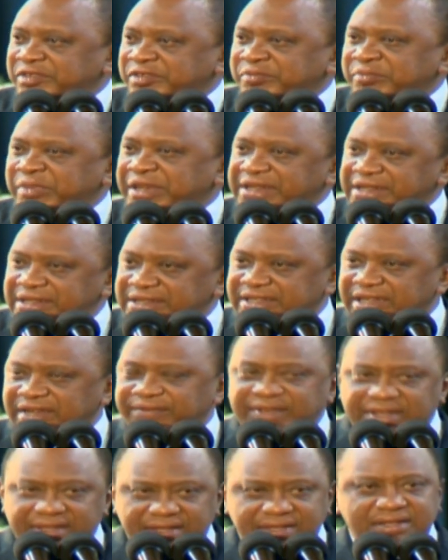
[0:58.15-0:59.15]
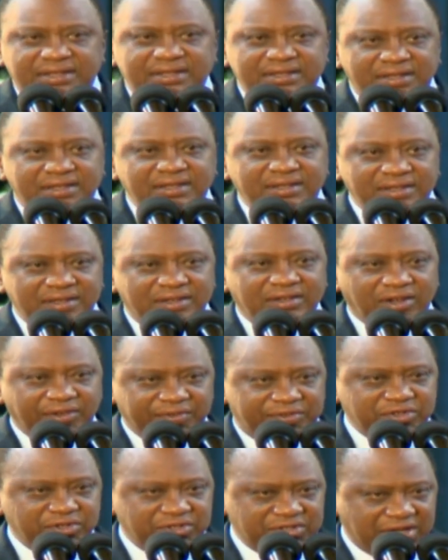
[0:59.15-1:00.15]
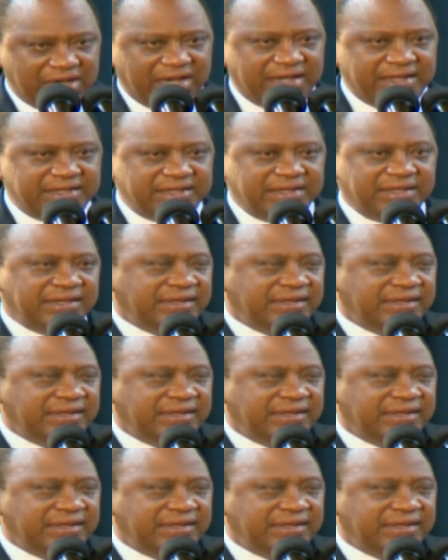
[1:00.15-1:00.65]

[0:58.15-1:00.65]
but in service of society.